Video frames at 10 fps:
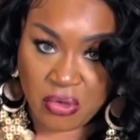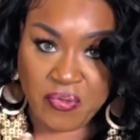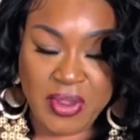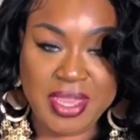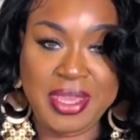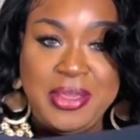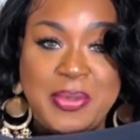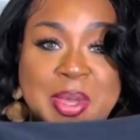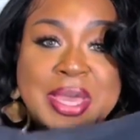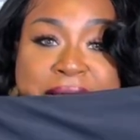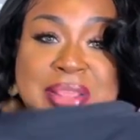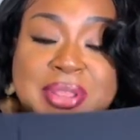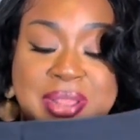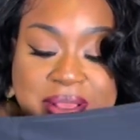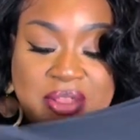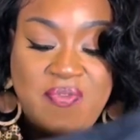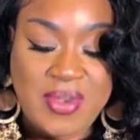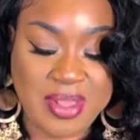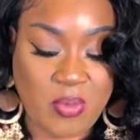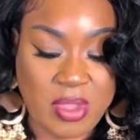freaking cute. So this is the
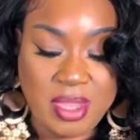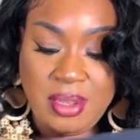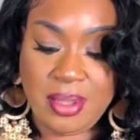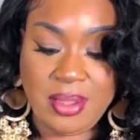first one.